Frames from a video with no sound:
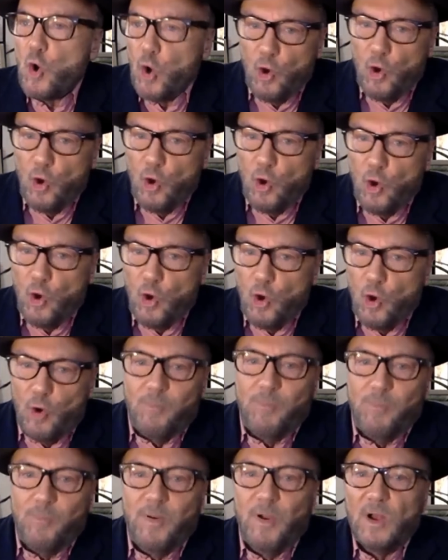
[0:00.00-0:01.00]

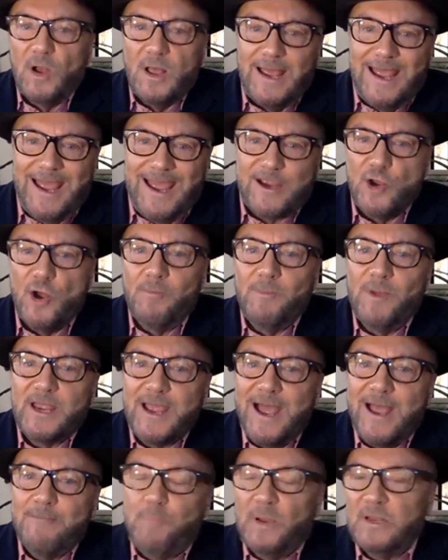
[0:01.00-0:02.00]
global
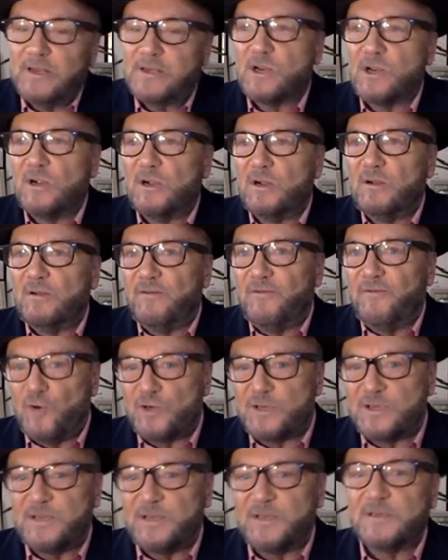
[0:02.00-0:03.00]
economic and
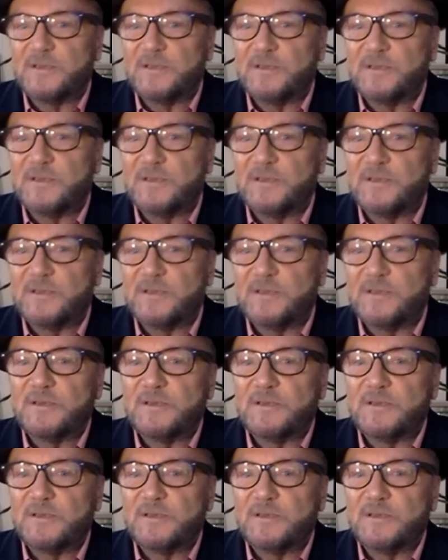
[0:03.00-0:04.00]
political forces.